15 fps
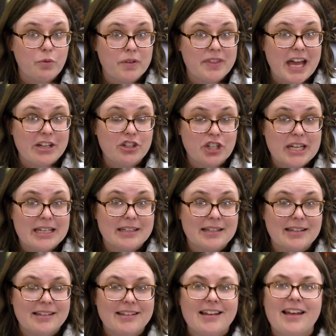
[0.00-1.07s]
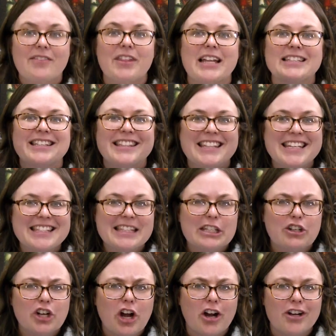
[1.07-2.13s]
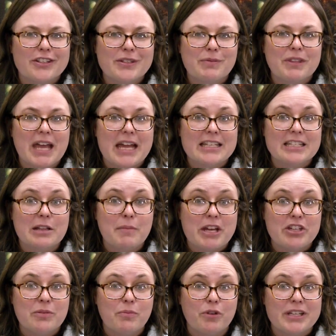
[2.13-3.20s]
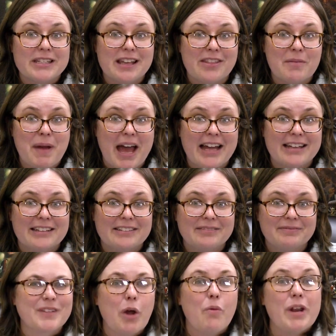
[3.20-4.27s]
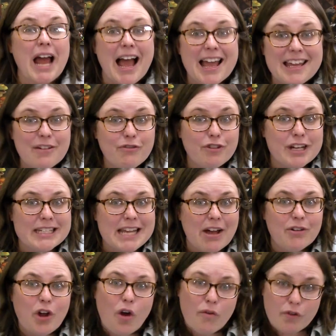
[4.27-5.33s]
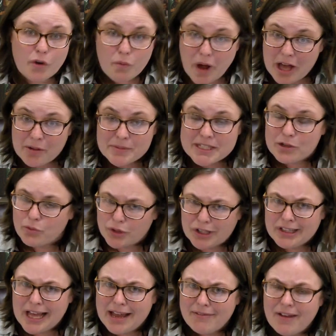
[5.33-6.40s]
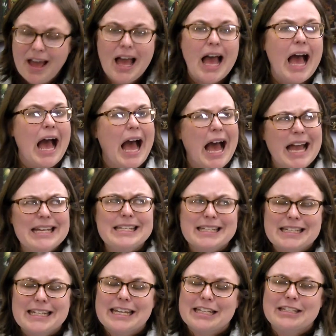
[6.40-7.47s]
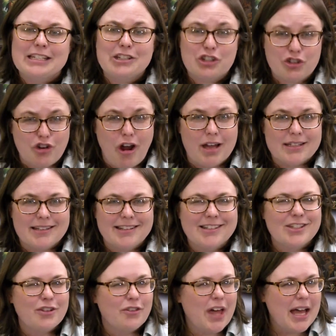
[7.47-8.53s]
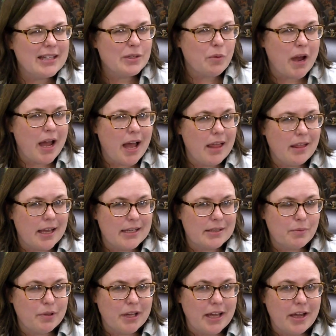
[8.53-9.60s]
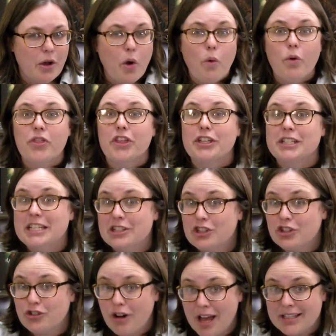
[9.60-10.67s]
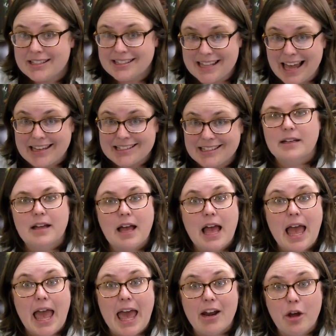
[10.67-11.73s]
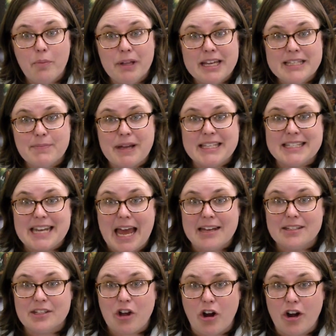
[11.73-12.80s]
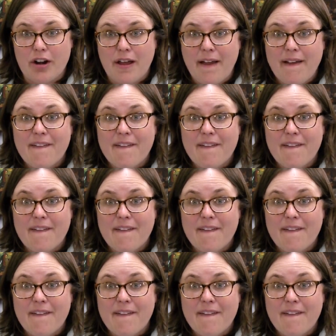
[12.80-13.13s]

with that sheet. That's these little cards with the exclamation points on the back. When I get freaked out and overwhelmed in real life, I tend to get distraught. So that's why I like to play with the distraught set. And I'll place my status card